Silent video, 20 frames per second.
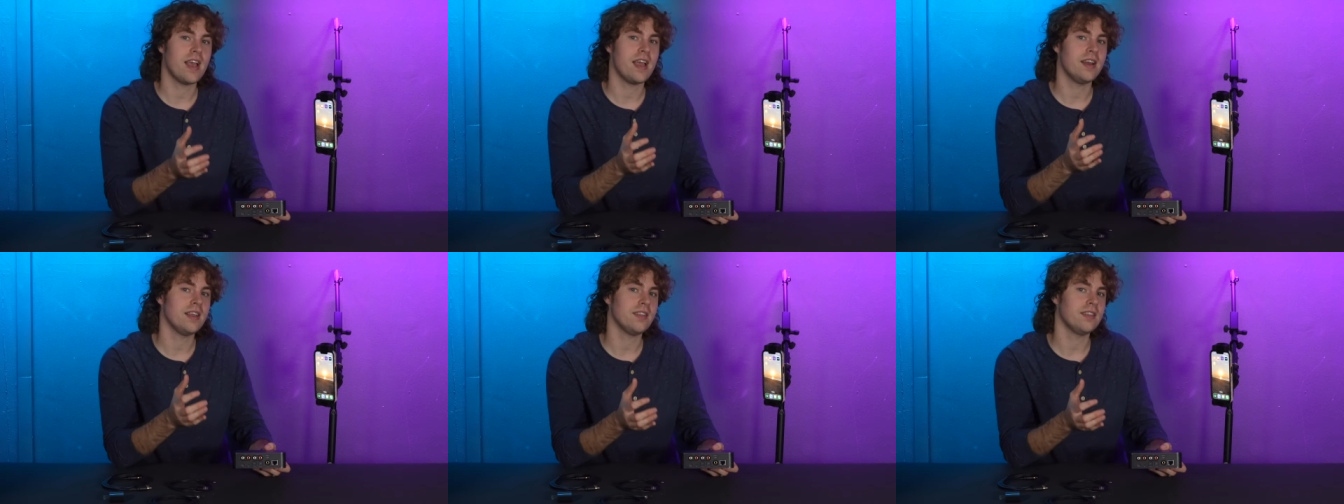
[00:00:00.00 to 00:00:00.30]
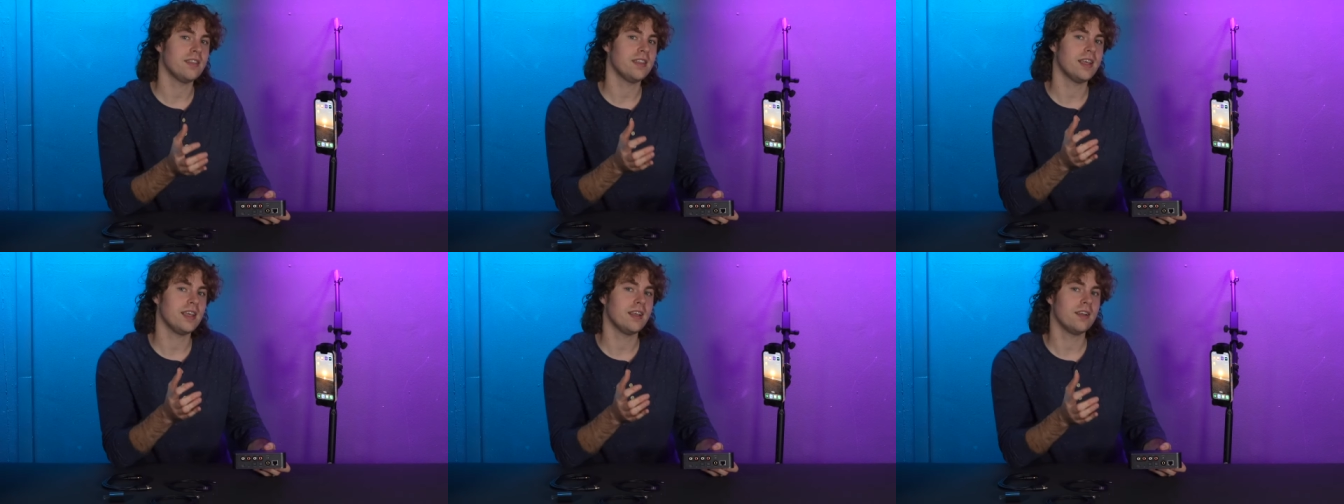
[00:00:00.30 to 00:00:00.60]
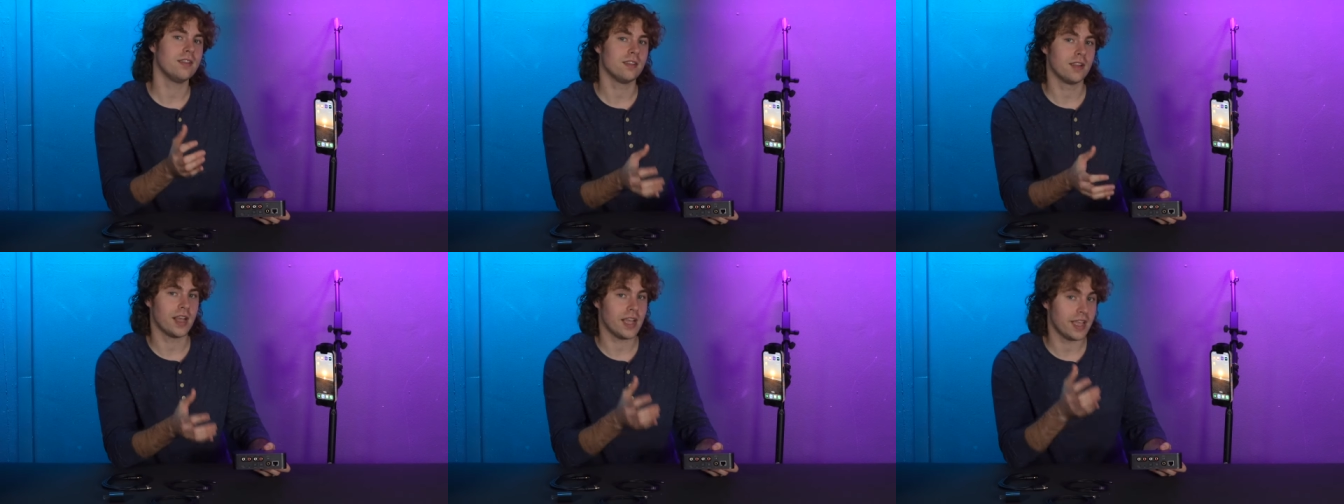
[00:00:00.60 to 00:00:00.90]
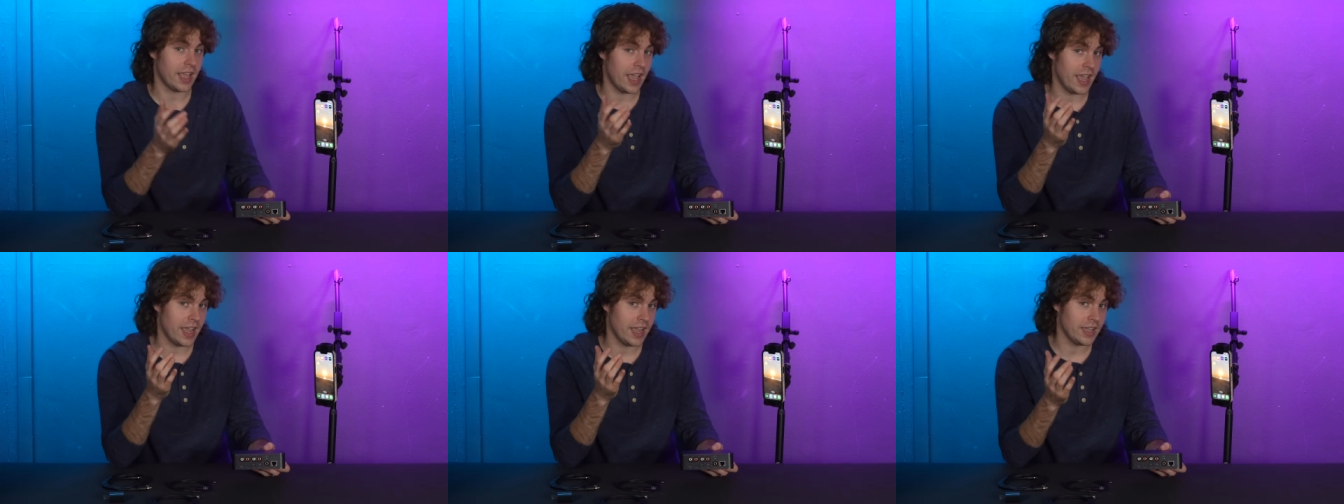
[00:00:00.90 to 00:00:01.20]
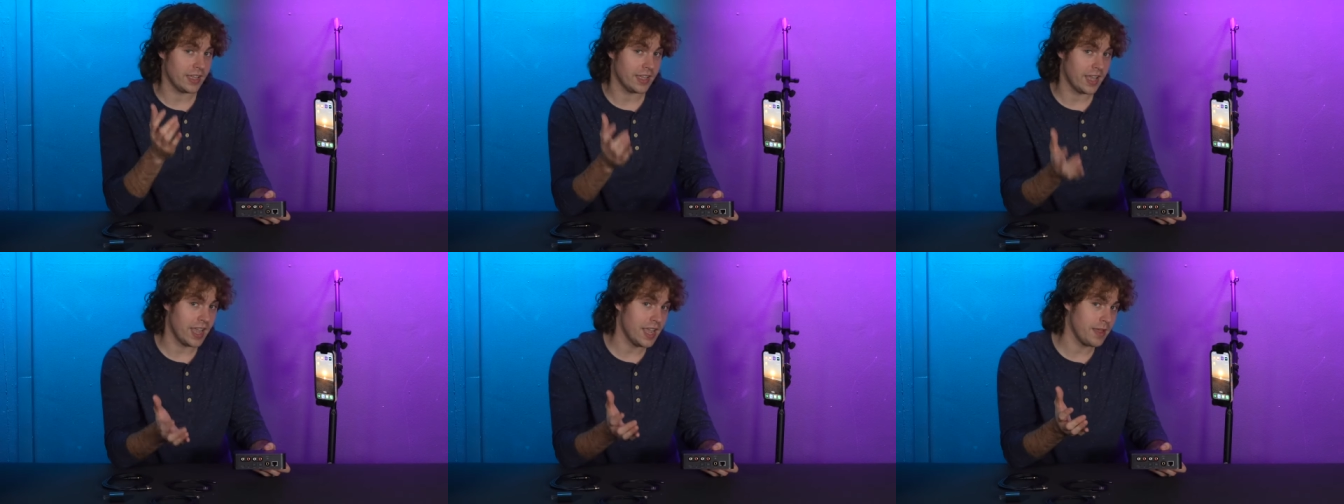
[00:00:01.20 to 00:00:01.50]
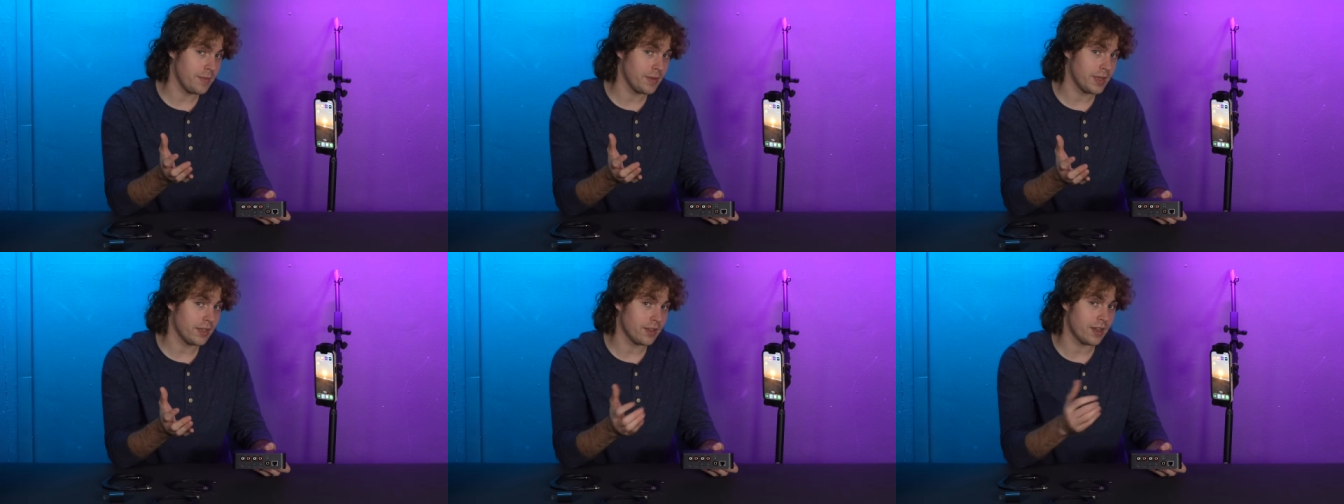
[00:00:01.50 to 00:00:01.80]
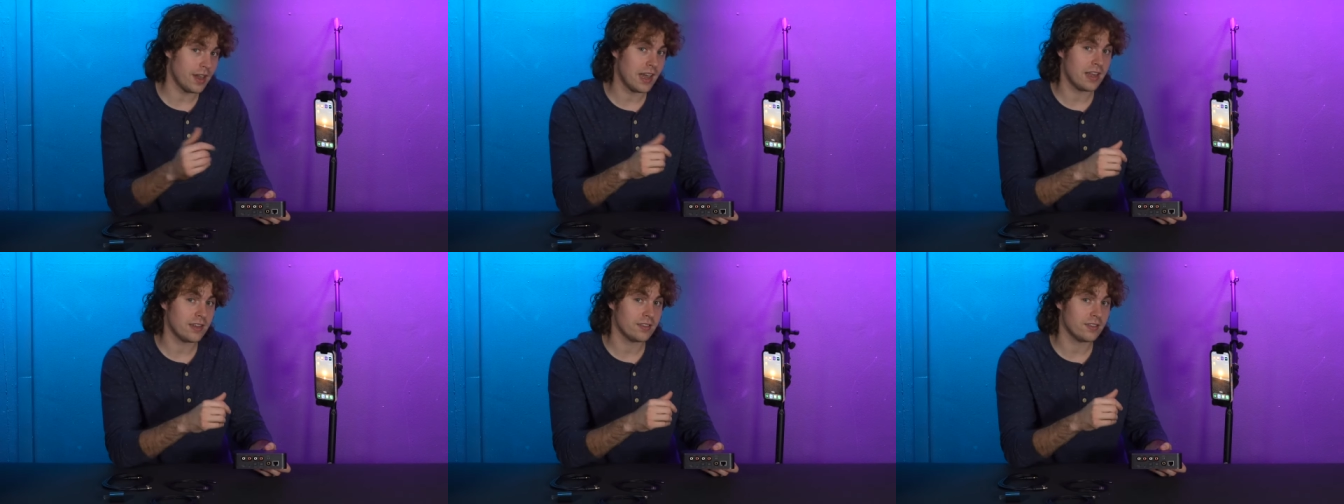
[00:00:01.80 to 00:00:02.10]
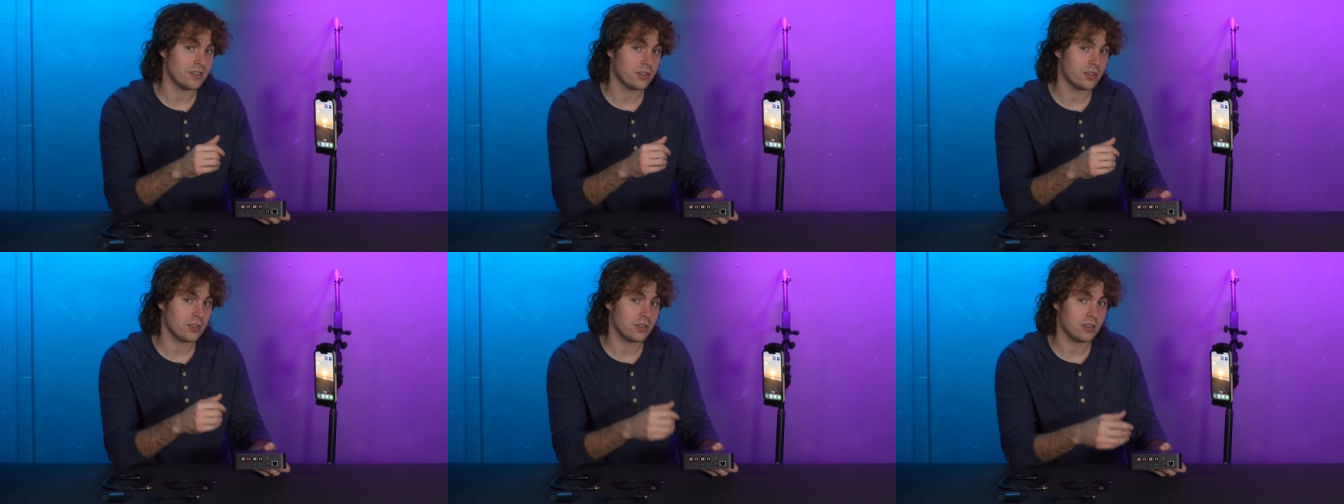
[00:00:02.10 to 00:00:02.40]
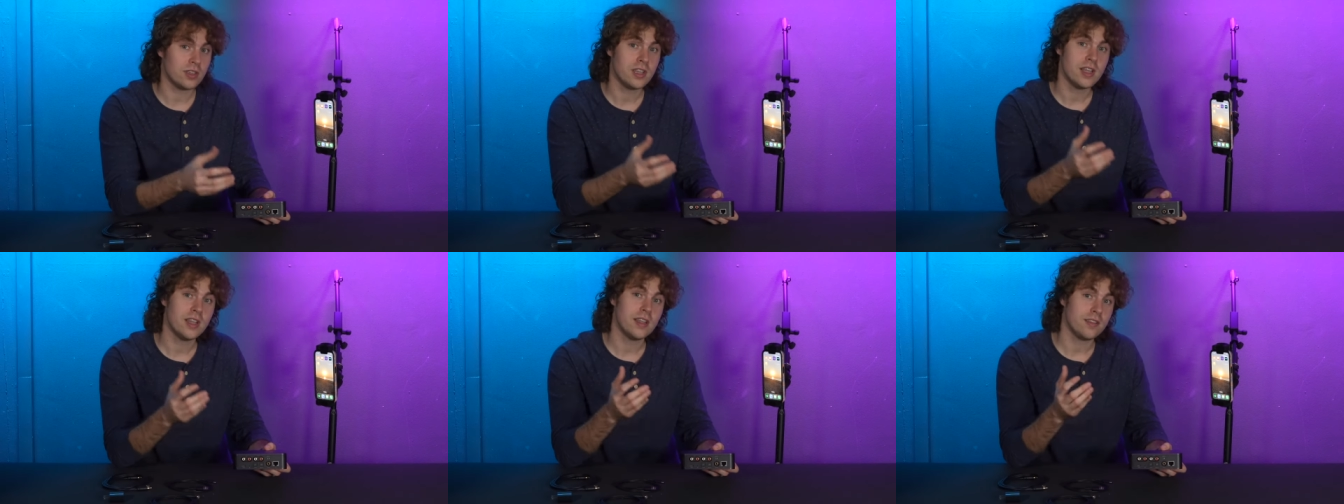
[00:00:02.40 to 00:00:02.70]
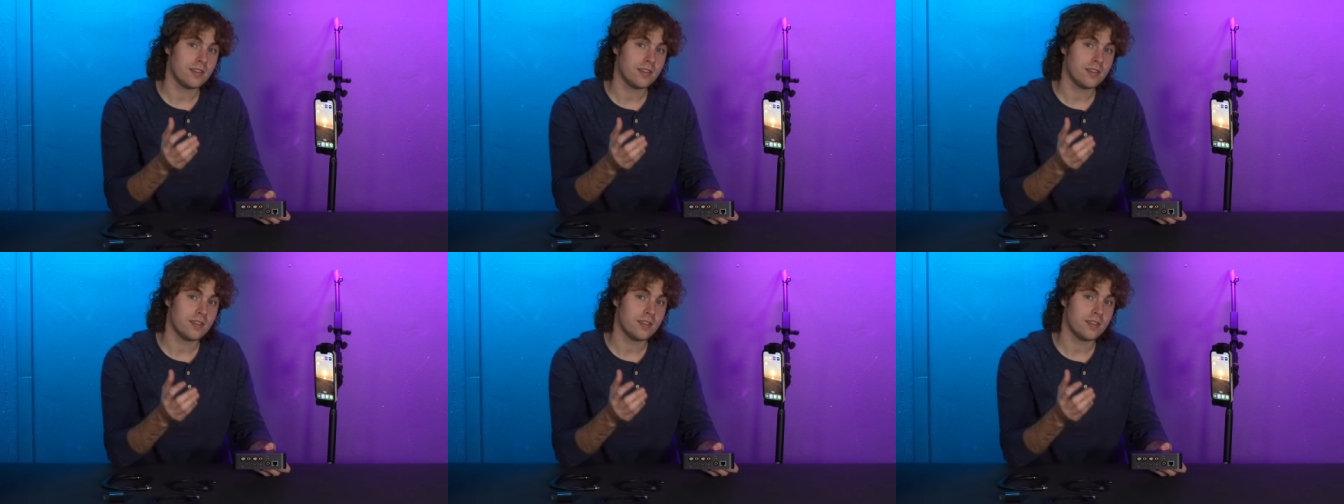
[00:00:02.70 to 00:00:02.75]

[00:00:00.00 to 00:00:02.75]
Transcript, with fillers: anything like a gaming console,